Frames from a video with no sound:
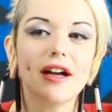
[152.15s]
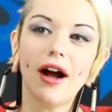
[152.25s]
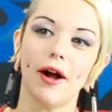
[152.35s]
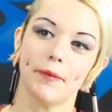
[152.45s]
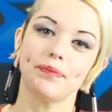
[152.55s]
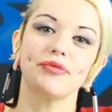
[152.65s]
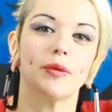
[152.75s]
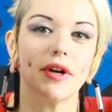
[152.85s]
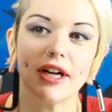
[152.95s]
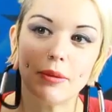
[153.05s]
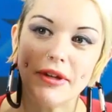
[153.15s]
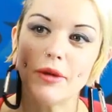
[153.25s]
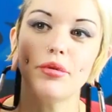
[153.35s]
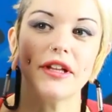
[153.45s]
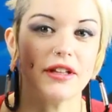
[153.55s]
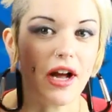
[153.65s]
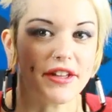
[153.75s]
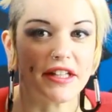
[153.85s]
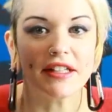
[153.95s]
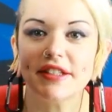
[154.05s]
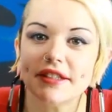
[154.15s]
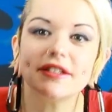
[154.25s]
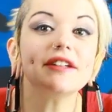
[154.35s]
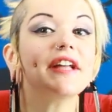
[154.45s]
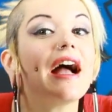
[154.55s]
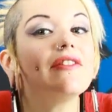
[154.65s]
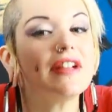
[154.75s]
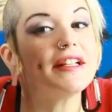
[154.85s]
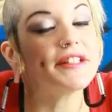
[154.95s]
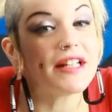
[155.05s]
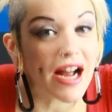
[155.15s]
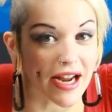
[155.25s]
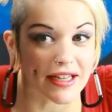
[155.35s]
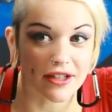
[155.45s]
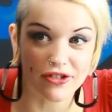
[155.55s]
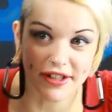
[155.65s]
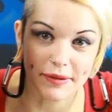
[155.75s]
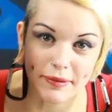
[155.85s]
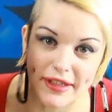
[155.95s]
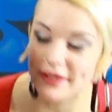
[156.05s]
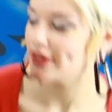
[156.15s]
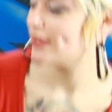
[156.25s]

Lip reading: We're not going to be complete Nazis. It does have easy height adjustment,